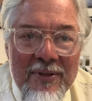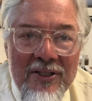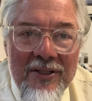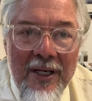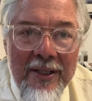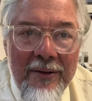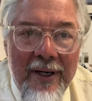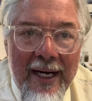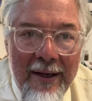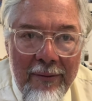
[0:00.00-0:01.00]
sucker
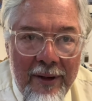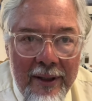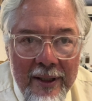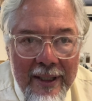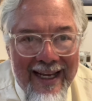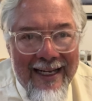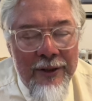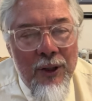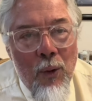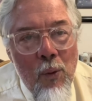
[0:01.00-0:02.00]
era, in
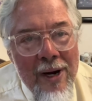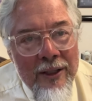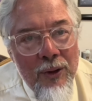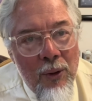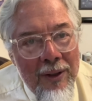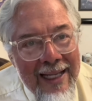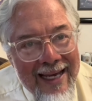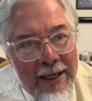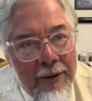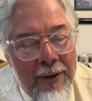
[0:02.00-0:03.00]
the window
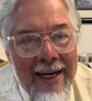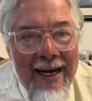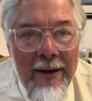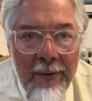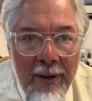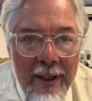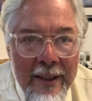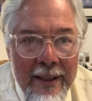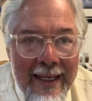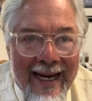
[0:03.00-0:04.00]
licker era,
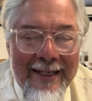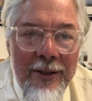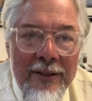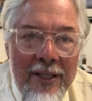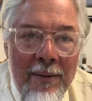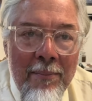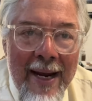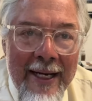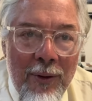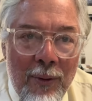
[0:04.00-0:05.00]
in the
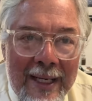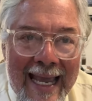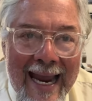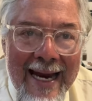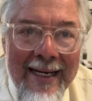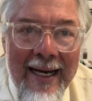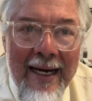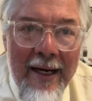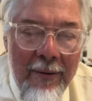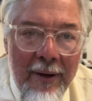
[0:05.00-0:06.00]
tomato can
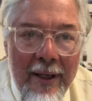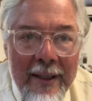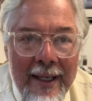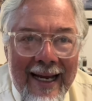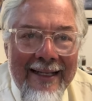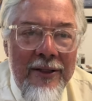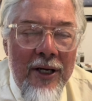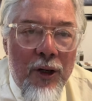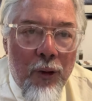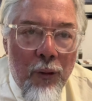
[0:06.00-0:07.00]
era, in
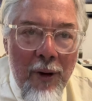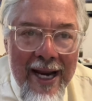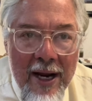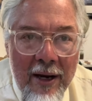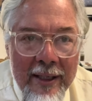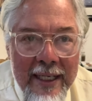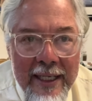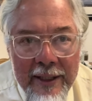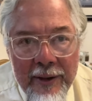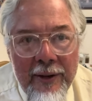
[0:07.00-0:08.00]
the crayon
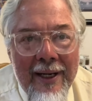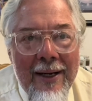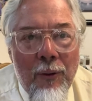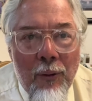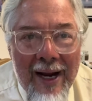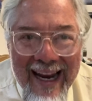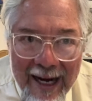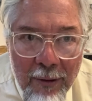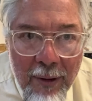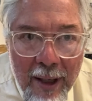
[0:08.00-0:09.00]
eater
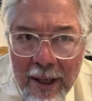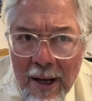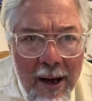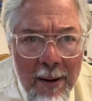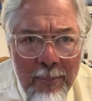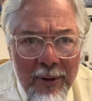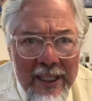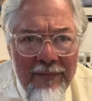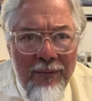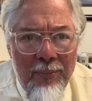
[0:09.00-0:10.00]
era.
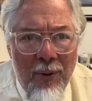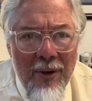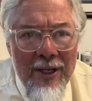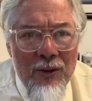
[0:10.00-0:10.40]
Unbelievable.